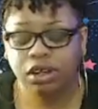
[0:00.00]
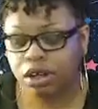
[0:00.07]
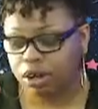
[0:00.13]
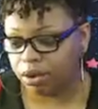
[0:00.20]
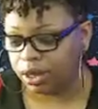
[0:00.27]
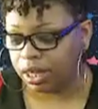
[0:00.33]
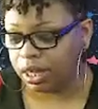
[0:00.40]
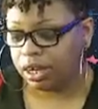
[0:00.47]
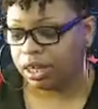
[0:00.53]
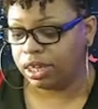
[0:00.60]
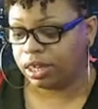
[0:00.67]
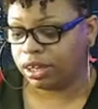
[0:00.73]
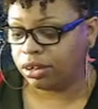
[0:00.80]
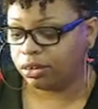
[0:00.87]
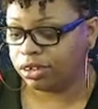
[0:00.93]
Okay,
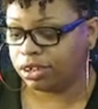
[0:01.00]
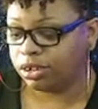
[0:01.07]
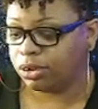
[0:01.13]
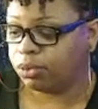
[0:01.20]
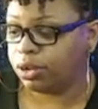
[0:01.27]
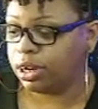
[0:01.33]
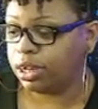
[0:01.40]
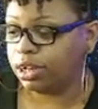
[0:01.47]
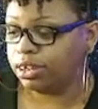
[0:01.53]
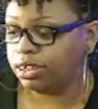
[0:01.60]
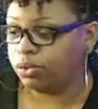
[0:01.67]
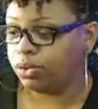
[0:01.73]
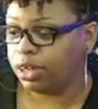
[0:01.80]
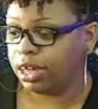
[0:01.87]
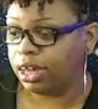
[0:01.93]
Leo? So what else
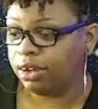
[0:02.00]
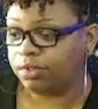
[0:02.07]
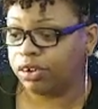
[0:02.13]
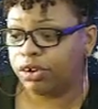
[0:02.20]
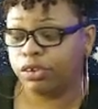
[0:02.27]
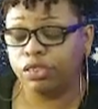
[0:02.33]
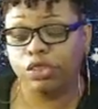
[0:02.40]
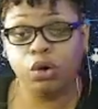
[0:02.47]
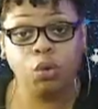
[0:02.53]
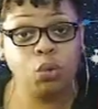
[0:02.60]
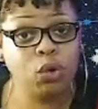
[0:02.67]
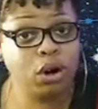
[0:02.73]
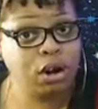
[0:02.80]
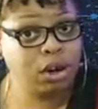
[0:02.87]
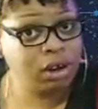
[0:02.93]
do we have here? The
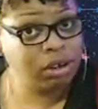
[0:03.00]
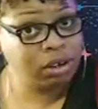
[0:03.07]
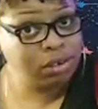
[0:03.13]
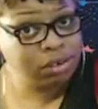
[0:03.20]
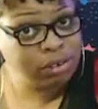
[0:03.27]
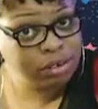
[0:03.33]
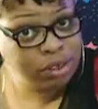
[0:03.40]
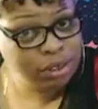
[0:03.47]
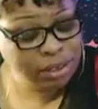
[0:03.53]
World.